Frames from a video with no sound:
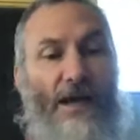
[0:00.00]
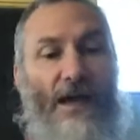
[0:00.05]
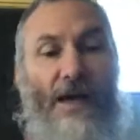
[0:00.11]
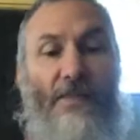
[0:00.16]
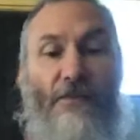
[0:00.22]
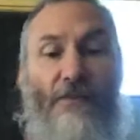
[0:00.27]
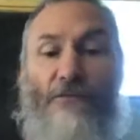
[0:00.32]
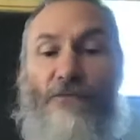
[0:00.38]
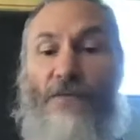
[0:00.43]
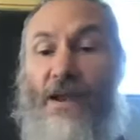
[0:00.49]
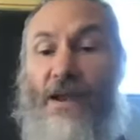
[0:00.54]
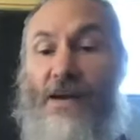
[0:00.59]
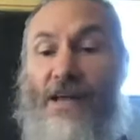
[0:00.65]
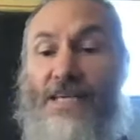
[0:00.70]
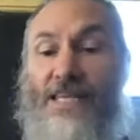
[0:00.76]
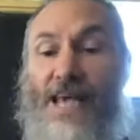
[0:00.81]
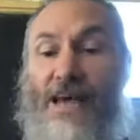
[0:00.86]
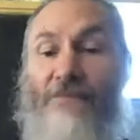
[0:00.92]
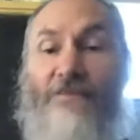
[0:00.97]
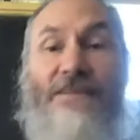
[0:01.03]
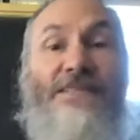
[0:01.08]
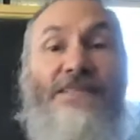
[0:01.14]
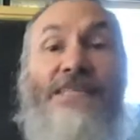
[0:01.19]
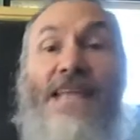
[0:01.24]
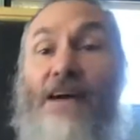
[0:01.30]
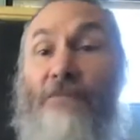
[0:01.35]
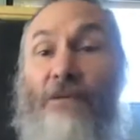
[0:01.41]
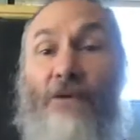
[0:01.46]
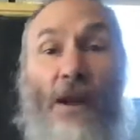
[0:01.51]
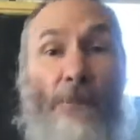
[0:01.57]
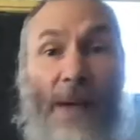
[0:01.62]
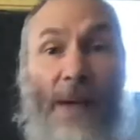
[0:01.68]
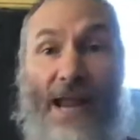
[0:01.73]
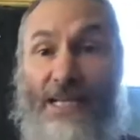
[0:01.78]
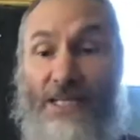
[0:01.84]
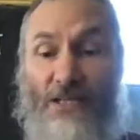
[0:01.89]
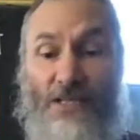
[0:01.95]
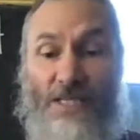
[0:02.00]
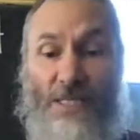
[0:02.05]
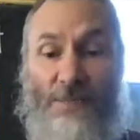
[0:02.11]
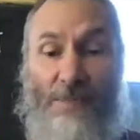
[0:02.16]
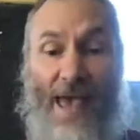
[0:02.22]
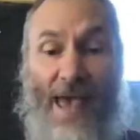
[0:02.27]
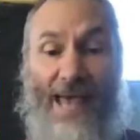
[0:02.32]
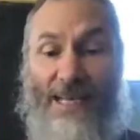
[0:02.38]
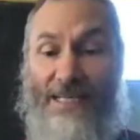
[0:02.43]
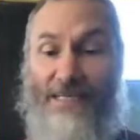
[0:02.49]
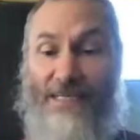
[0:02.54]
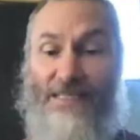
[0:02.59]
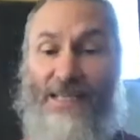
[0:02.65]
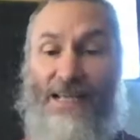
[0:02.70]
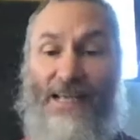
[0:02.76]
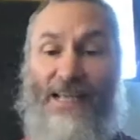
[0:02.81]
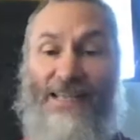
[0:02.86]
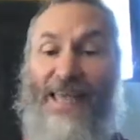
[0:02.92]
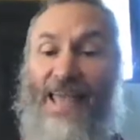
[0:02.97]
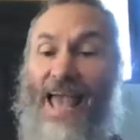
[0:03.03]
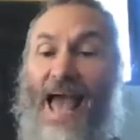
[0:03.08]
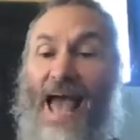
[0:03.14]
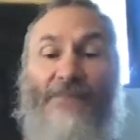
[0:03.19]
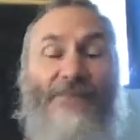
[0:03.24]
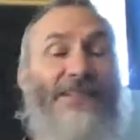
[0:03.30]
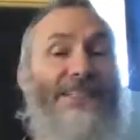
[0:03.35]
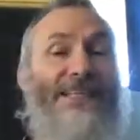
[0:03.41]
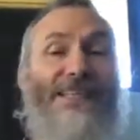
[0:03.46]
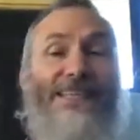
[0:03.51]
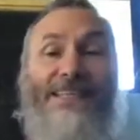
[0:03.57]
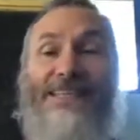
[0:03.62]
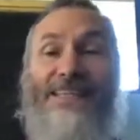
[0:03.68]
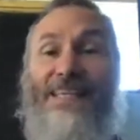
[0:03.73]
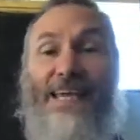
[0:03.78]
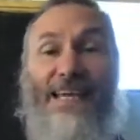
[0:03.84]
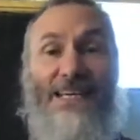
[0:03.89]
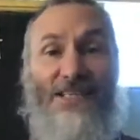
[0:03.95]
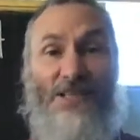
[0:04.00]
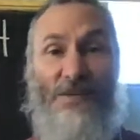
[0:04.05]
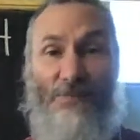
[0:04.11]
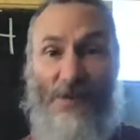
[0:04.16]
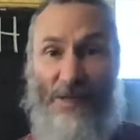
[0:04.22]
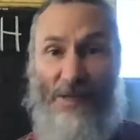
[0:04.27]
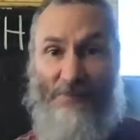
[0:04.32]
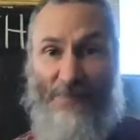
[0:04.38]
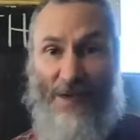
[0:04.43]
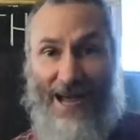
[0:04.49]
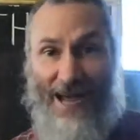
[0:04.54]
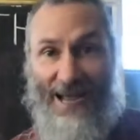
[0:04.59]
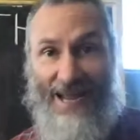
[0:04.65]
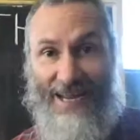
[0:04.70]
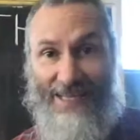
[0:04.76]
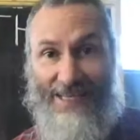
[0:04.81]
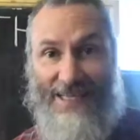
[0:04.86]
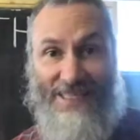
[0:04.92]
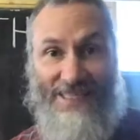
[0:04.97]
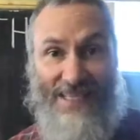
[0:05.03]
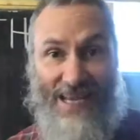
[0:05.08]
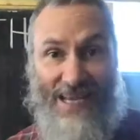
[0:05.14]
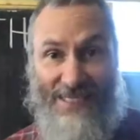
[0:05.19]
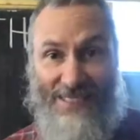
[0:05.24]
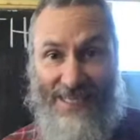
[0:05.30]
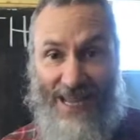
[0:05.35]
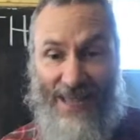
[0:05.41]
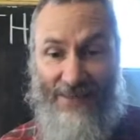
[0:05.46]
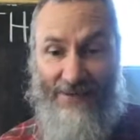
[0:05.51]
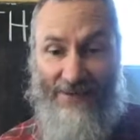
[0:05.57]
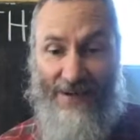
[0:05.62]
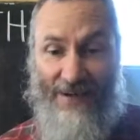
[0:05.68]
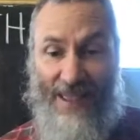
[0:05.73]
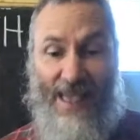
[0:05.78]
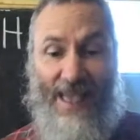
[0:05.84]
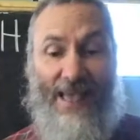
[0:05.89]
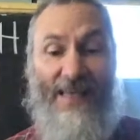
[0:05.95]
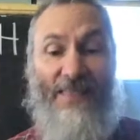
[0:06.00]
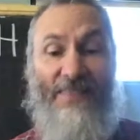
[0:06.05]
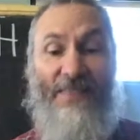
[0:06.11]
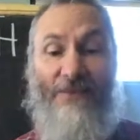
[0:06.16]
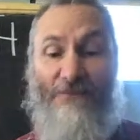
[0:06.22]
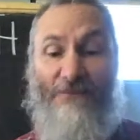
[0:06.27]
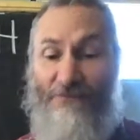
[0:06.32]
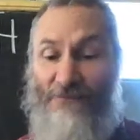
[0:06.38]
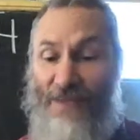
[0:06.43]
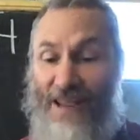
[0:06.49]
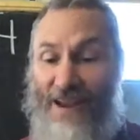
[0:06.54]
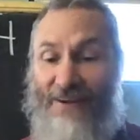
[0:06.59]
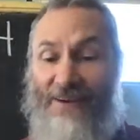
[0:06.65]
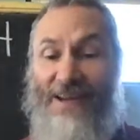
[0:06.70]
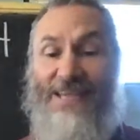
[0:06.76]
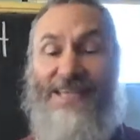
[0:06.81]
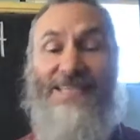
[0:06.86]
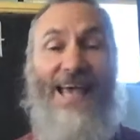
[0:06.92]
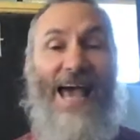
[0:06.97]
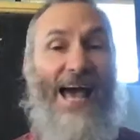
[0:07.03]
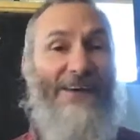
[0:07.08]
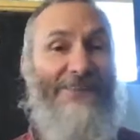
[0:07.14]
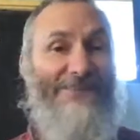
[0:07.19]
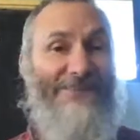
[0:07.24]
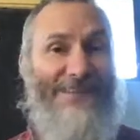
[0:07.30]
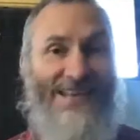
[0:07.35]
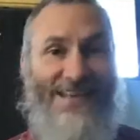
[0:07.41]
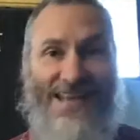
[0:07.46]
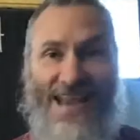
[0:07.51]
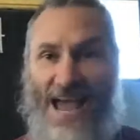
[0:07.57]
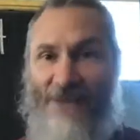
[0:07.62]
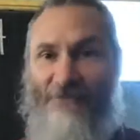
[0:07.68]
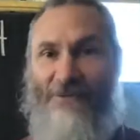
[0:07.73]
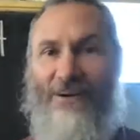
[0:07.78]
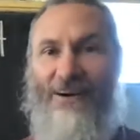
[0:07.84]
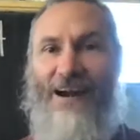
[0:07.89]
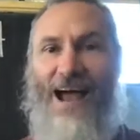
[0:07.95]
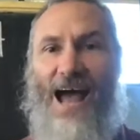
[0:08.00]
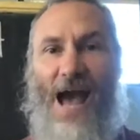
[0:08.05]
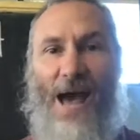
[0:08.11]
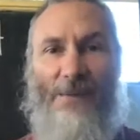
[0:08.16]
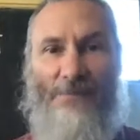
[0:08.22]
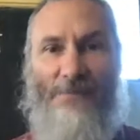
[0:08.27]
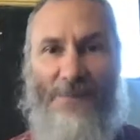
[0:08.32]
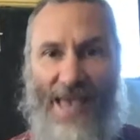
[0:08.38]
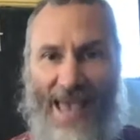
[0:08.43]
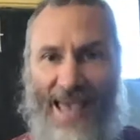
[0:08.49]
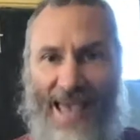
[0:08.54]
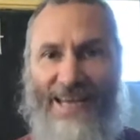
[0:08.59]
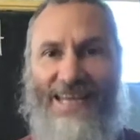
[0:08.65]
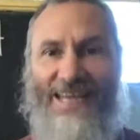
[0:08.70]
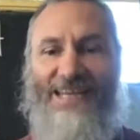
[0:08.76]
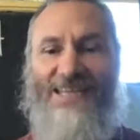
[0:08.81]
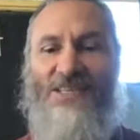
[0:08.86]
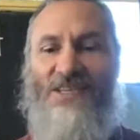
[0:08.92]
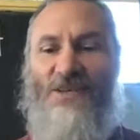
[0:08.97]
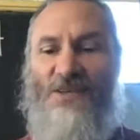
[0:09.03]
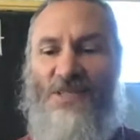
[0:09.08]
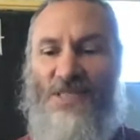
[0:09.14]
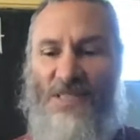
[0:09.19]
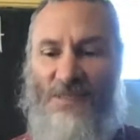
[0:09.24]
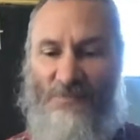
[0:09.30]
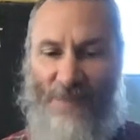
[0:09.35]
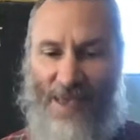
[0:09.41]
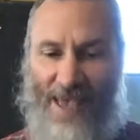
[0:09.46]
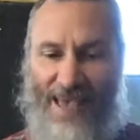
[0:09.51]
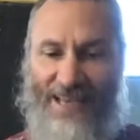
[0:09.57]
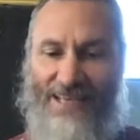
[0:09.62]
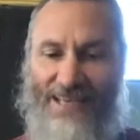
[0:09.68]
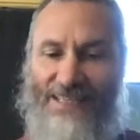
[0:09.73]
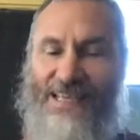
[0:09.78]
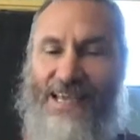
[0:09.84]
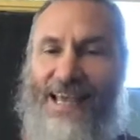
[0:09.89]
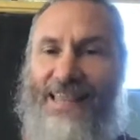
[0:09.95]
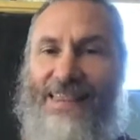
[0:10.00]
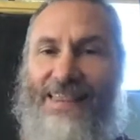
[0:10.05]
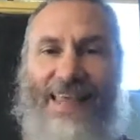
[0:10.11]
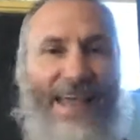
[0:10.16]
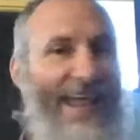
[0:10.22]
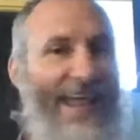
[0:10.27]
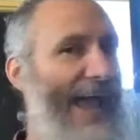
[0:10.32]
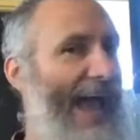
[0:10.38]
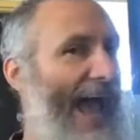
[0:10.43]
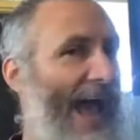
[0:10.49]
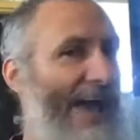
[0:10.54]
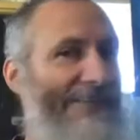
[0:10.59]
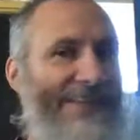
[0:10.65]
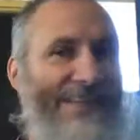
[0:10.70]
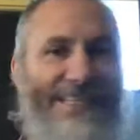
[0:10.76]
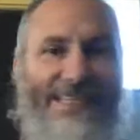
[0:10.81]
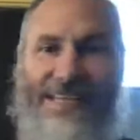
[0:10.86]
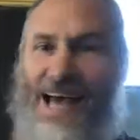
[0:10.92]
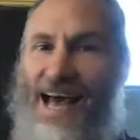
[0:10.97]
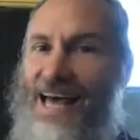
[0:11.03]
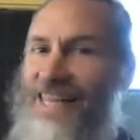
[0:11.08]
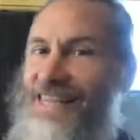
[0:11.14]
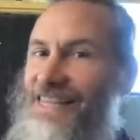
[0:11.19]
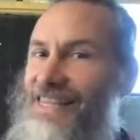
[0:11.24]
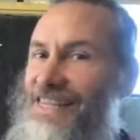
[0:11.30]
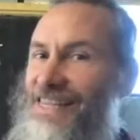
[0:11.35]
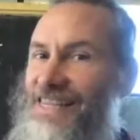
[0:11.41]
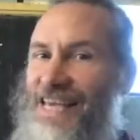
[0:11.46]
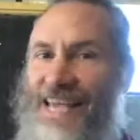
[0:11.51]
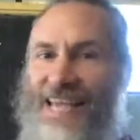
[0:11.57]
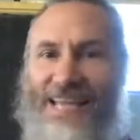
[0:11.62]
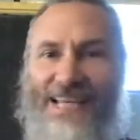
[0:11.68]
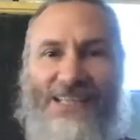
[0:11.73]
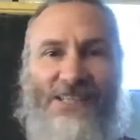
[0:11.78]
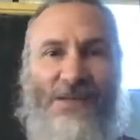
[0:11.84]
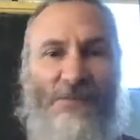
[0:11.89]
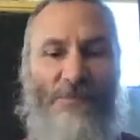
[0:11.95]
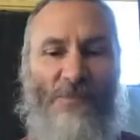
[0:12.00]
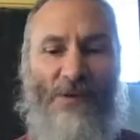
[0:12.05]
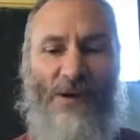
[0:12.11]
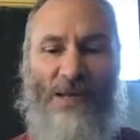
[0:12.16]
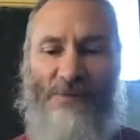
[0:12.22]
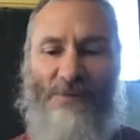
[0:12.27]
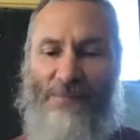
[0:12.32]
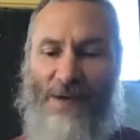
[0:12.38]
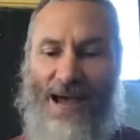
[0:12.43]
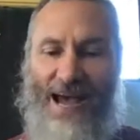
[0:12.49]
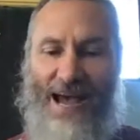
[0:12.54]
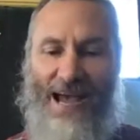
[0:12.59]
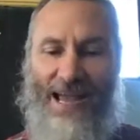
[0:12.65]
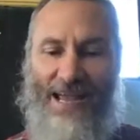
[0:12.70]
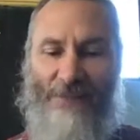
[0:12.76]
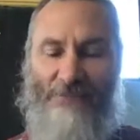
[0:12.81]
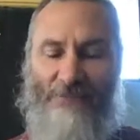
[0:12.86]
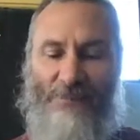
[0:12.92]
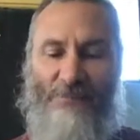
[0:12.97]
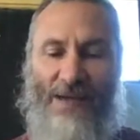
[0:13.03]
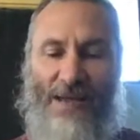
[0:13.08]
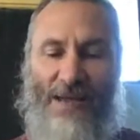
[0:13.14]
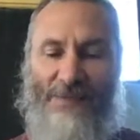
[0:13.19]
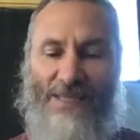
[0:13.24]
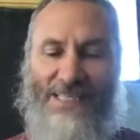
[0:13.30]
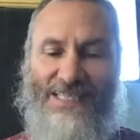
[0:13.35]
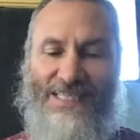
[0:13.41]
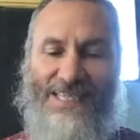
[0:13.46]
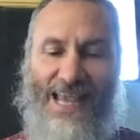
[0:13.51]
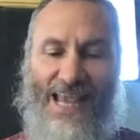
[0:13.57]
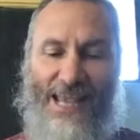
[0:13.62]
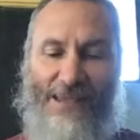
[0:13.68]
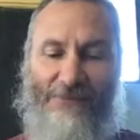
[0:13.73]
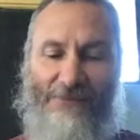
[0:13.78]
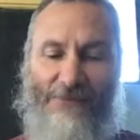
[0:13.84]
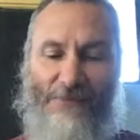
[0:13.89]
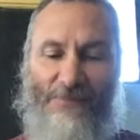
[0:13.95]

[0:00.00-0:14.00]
The fairies have never a penny to spend. They haven't a thing to put by. Let's say it together. The fairies have never a penny to spend. They haven't a thing to put by. Put by means save.